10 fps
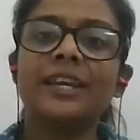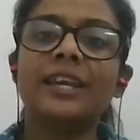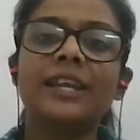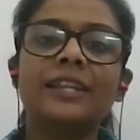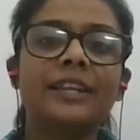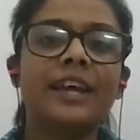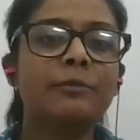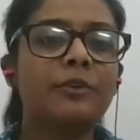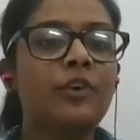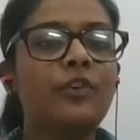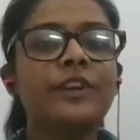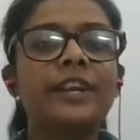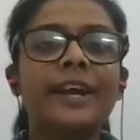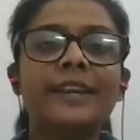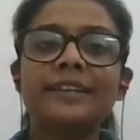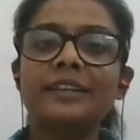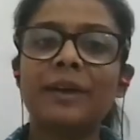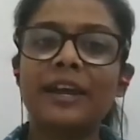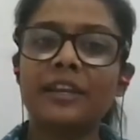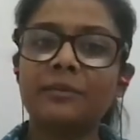In the time of COVID-19
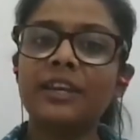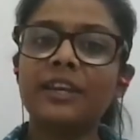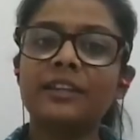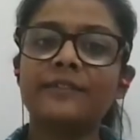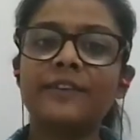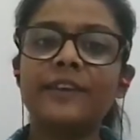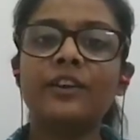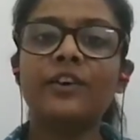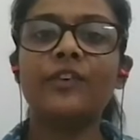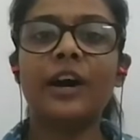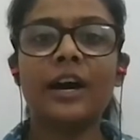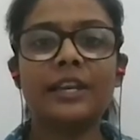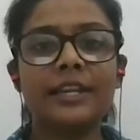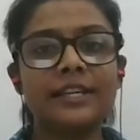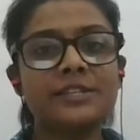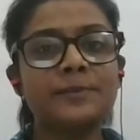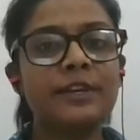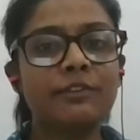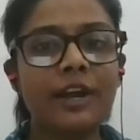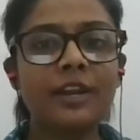pandemic, the field of art that has
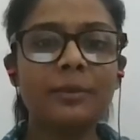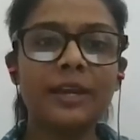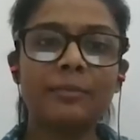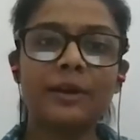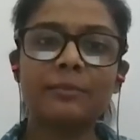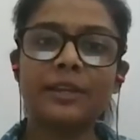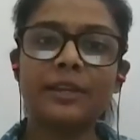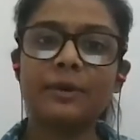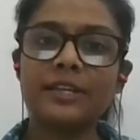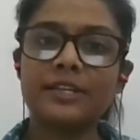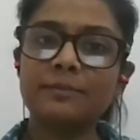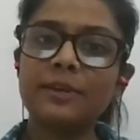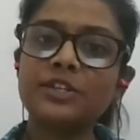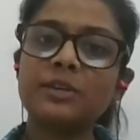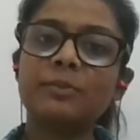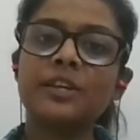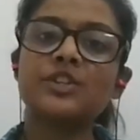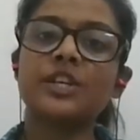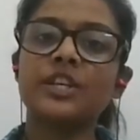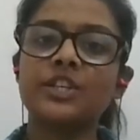been run by public participation,
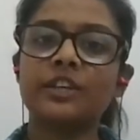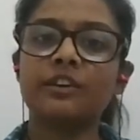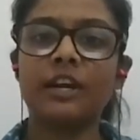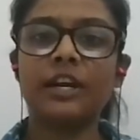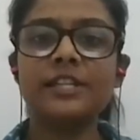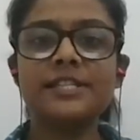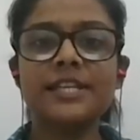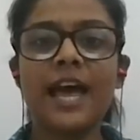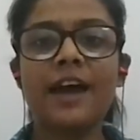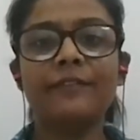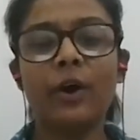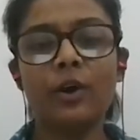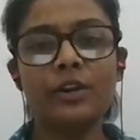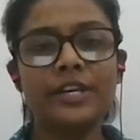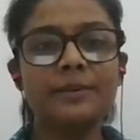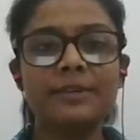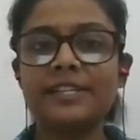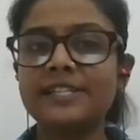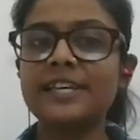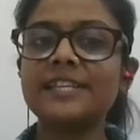patronage and grants have already
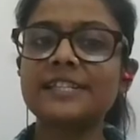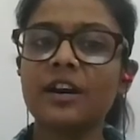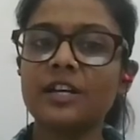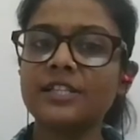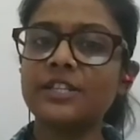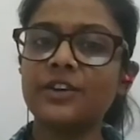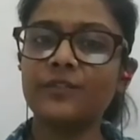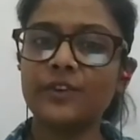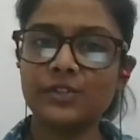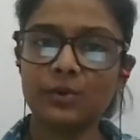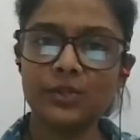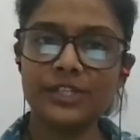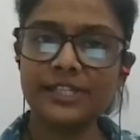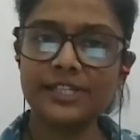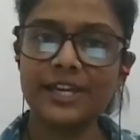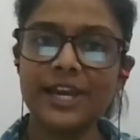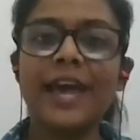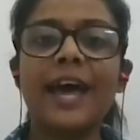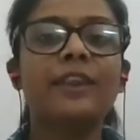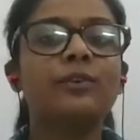been seeing scarcity of resources
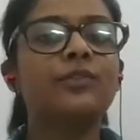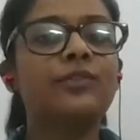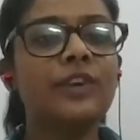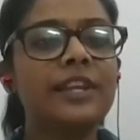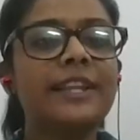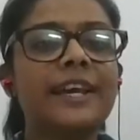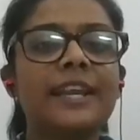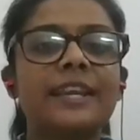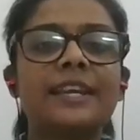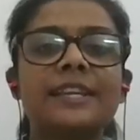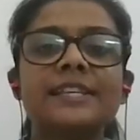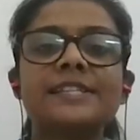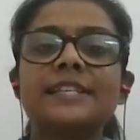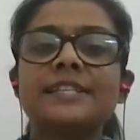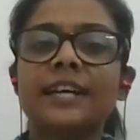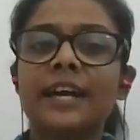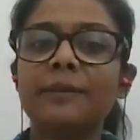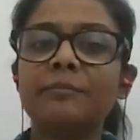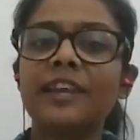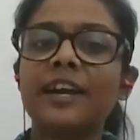and we feel that it is the
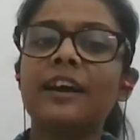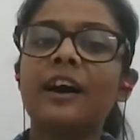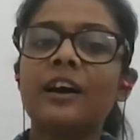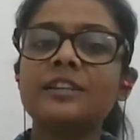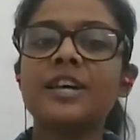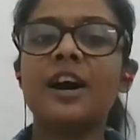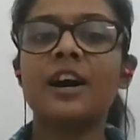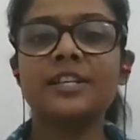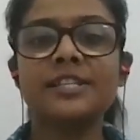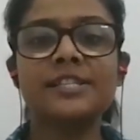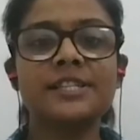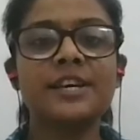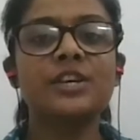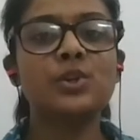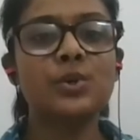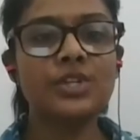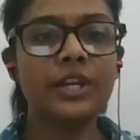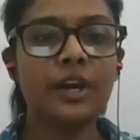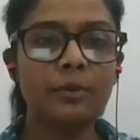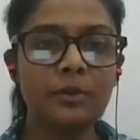time that arts, artists, social
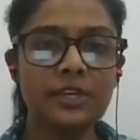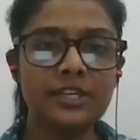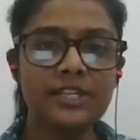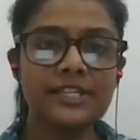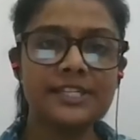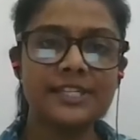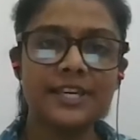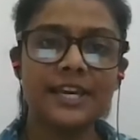communities,